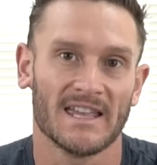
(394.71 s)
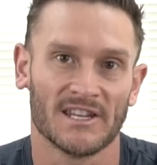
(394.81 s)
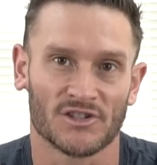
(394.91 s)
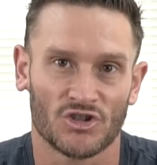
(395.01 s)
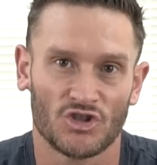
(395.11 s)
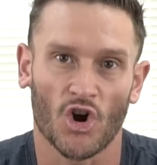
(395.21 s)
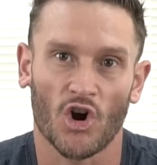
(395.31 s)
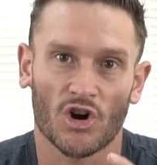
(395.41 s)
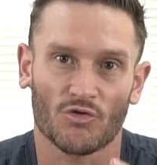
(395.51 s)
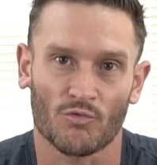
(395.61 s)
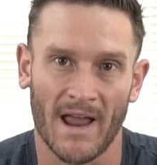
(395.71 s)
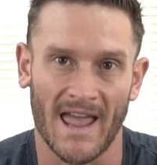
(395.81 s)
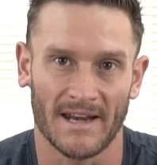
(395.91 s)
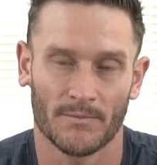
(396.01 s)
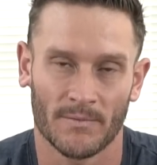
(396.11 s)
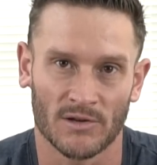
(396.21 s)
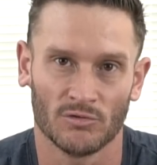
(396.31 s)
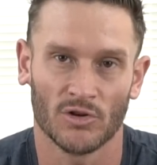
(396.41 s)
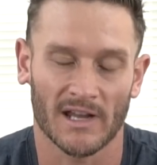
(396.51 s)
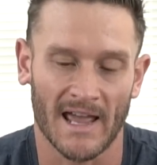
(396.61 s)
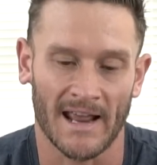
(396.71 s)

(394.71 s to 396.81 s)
is dark red when you look